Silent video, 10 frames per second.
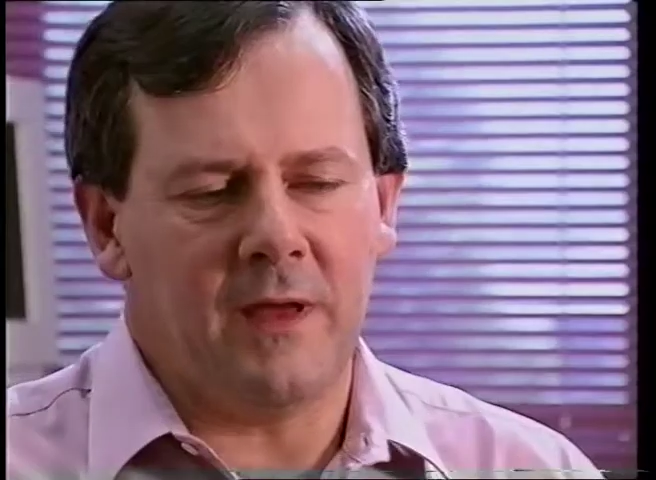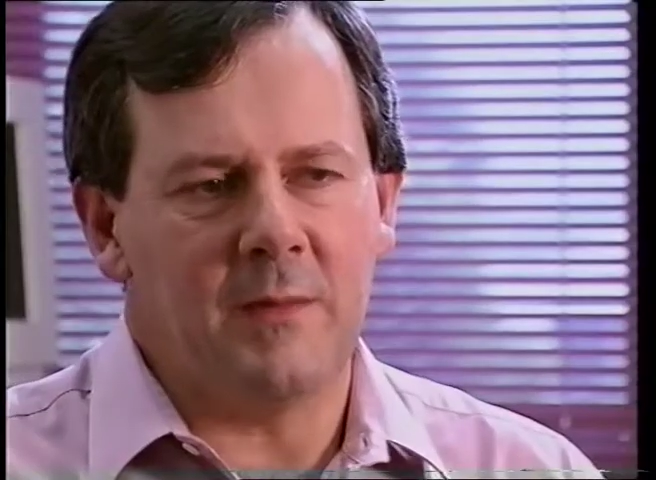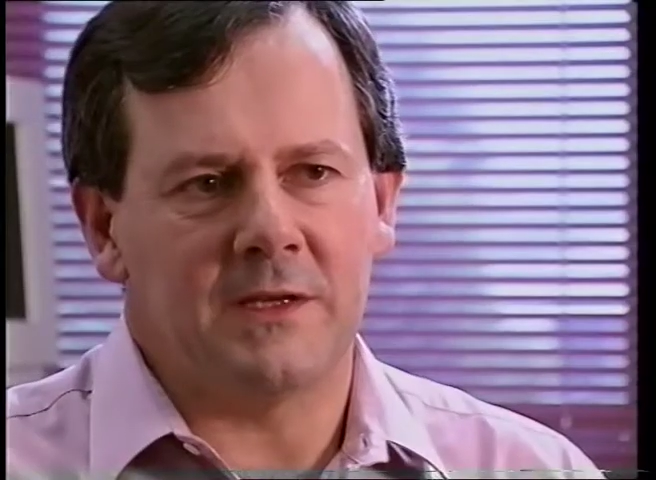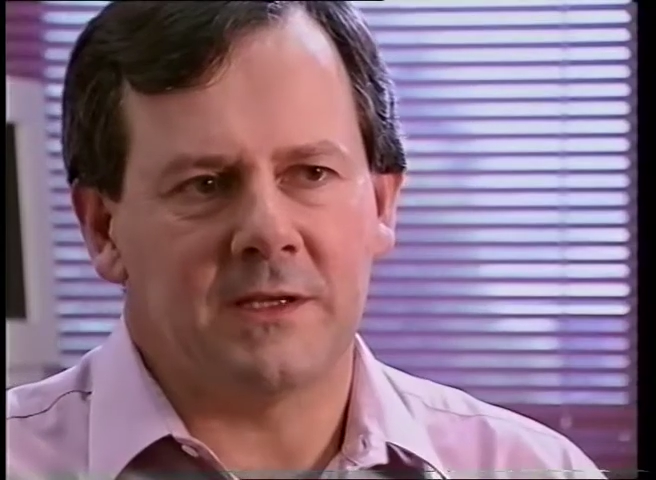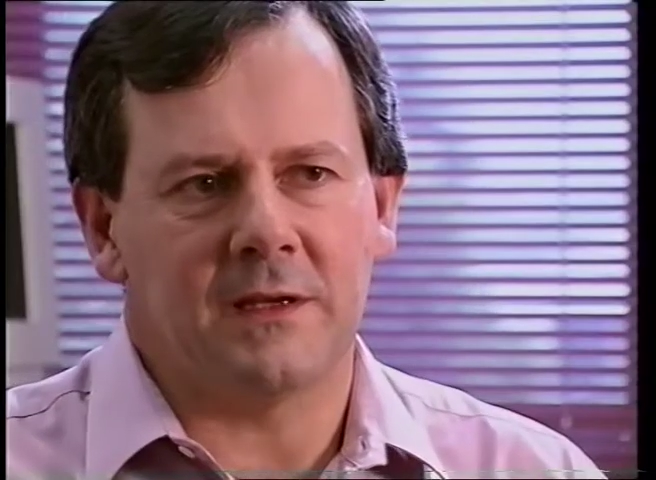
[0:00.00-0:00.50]
They
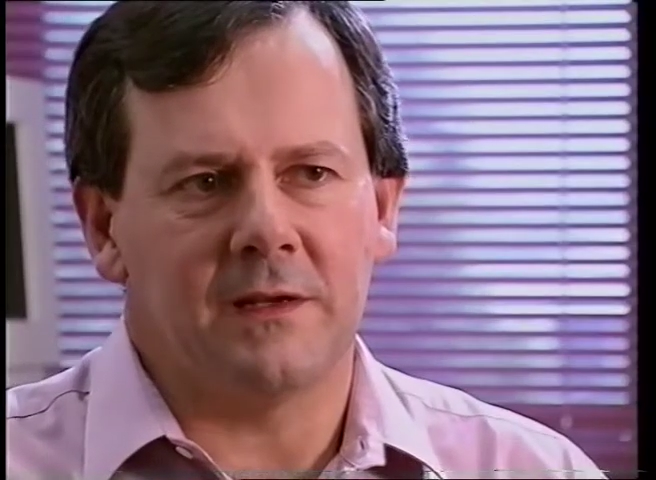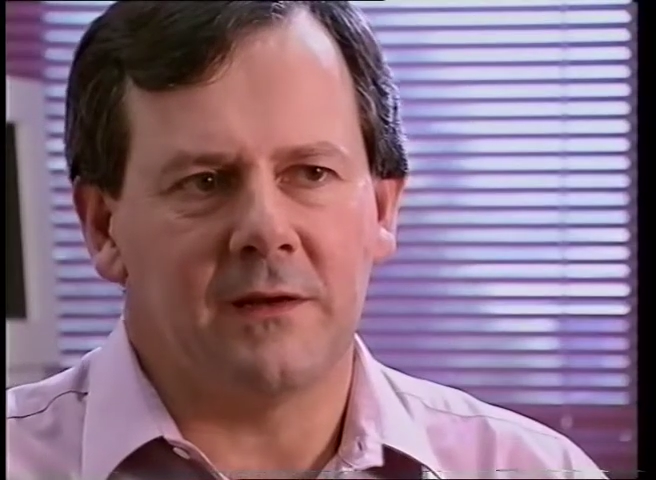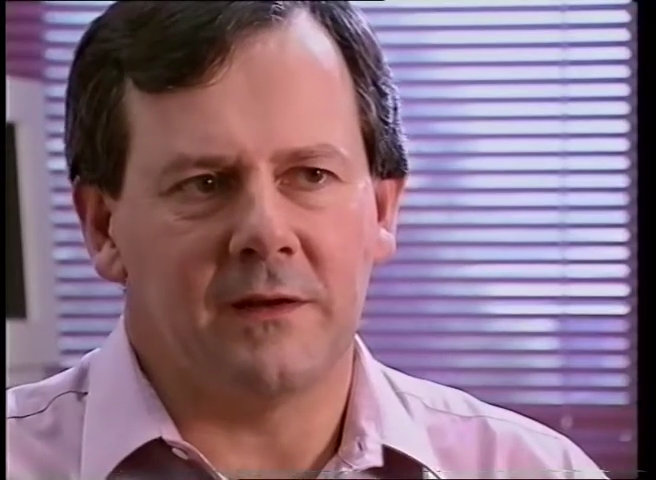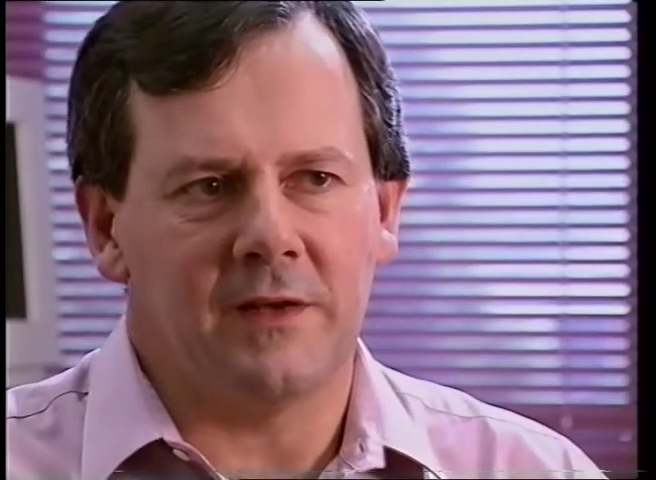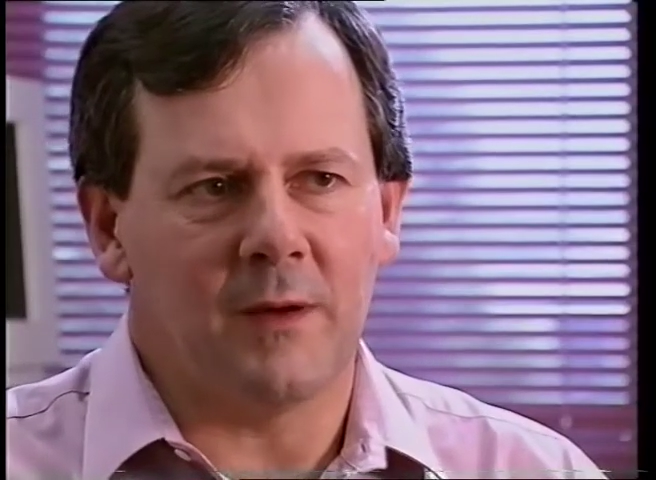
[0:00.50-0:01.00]
basically
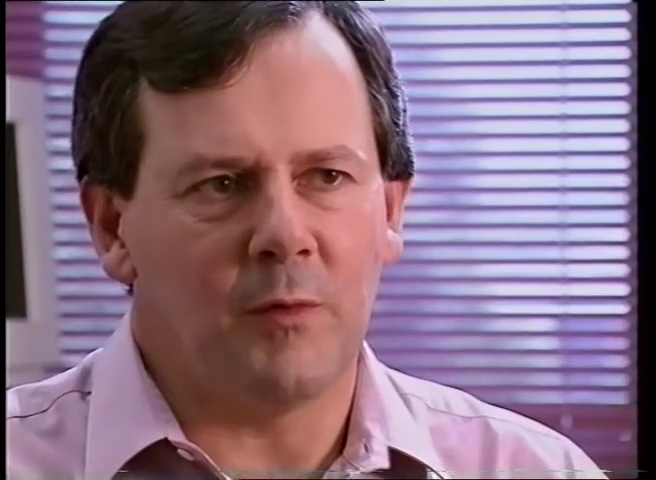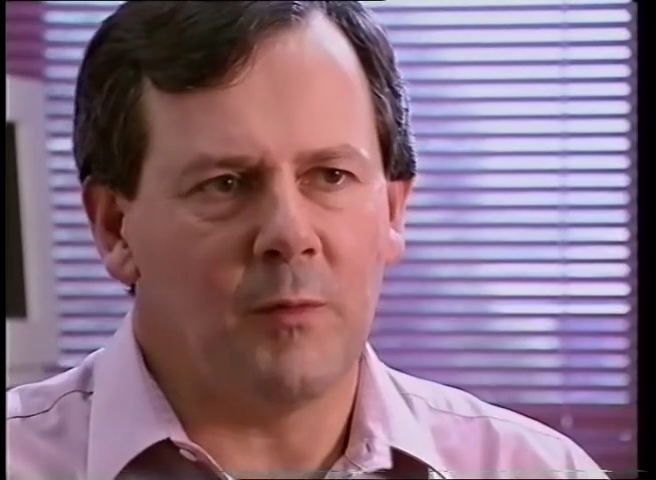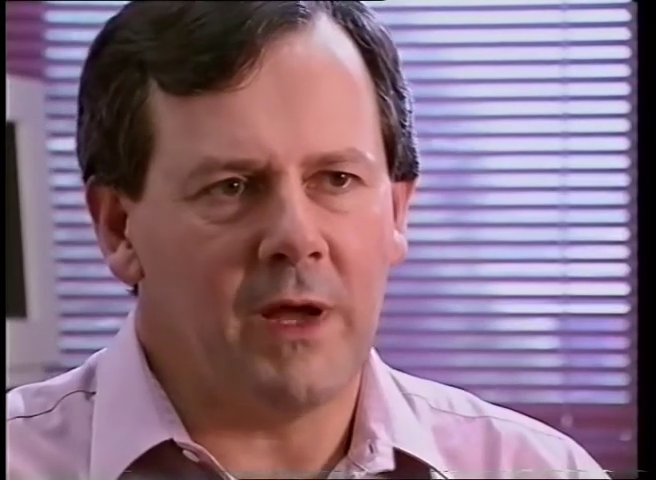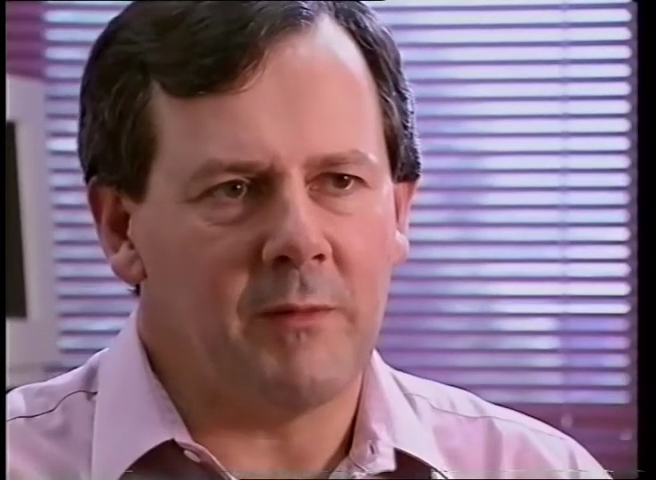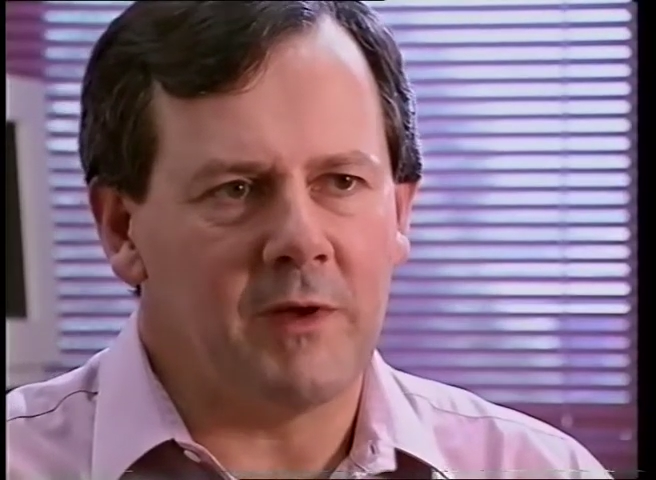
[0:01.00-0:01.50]
got a
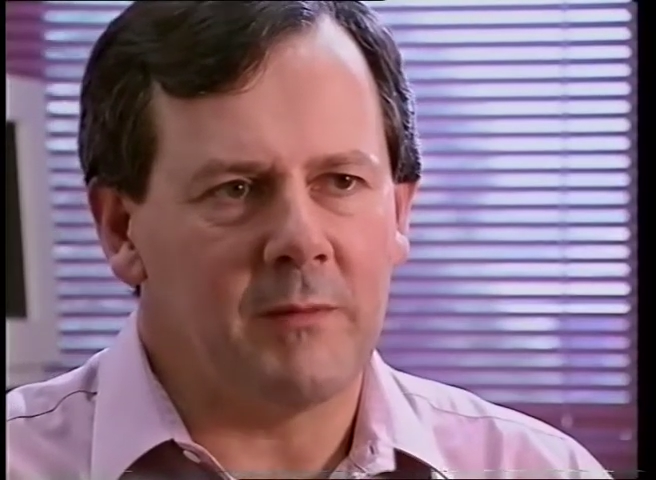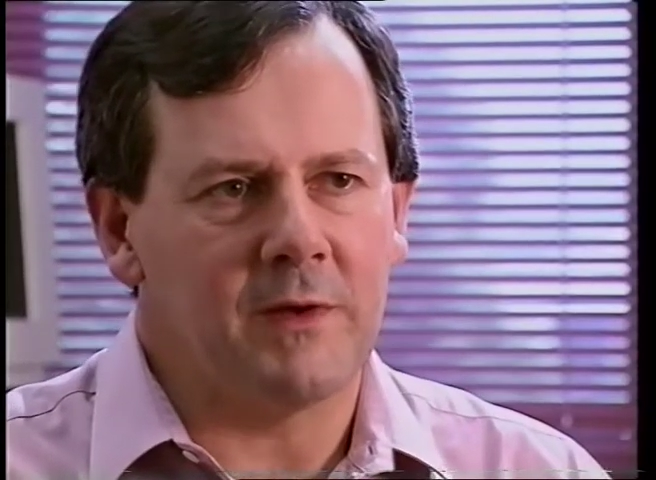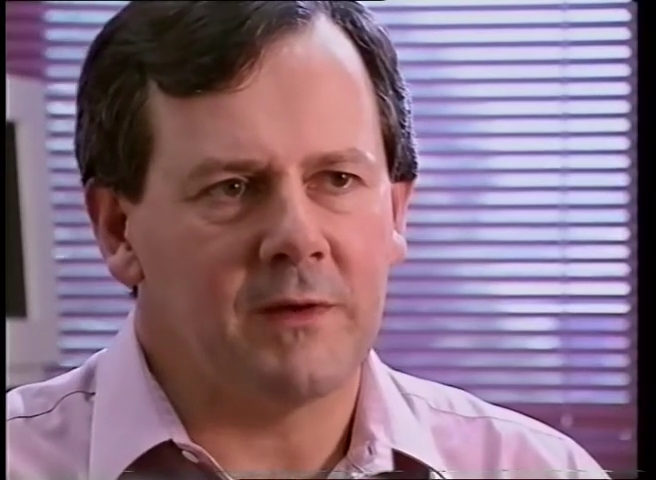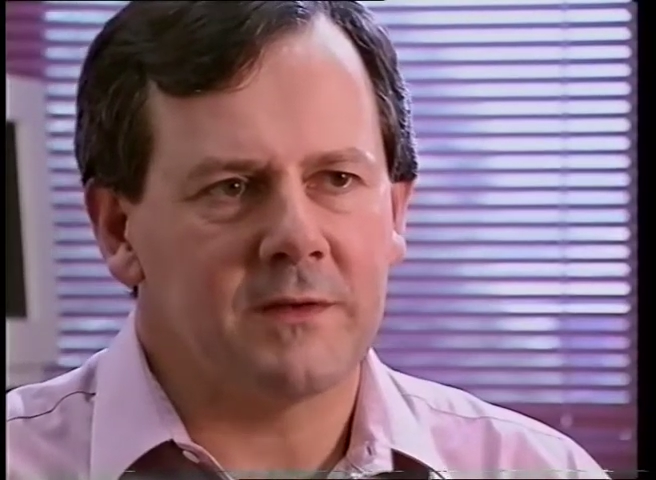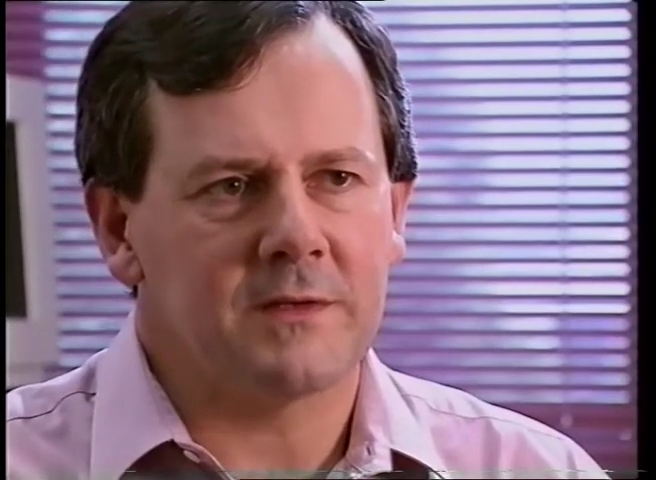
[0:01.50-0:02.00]
double whammy
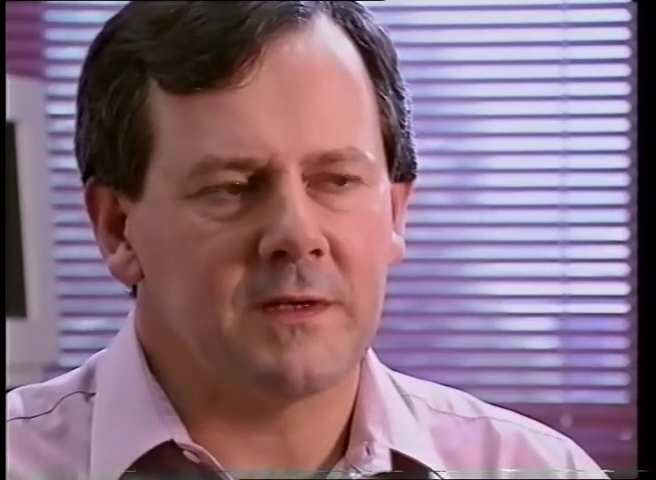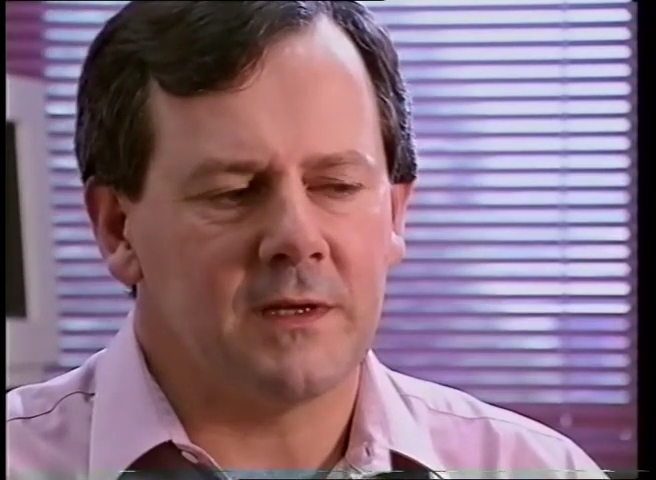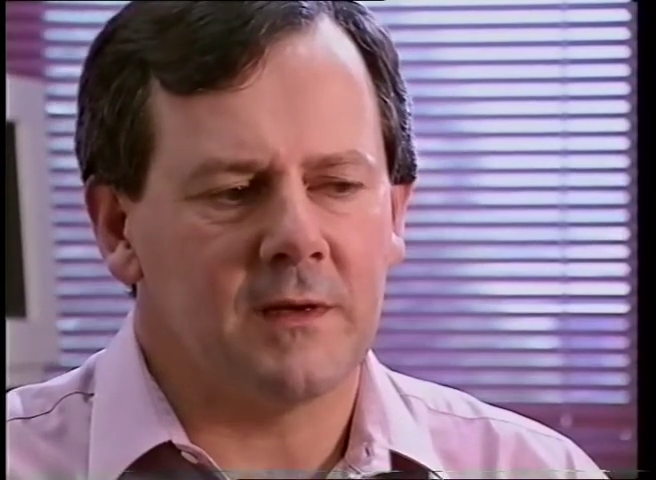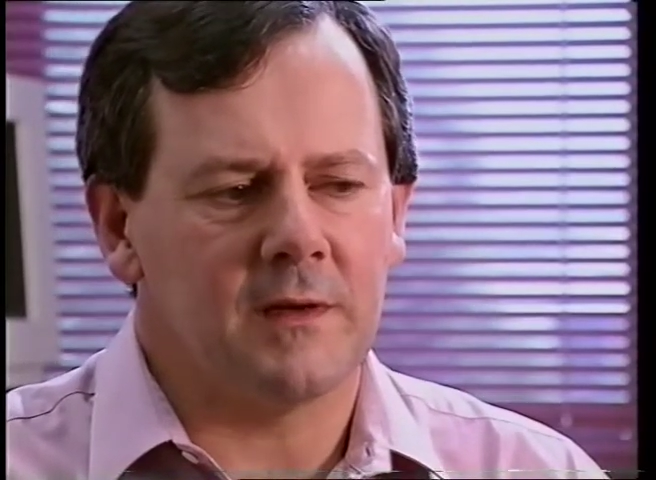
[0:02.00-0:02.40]
because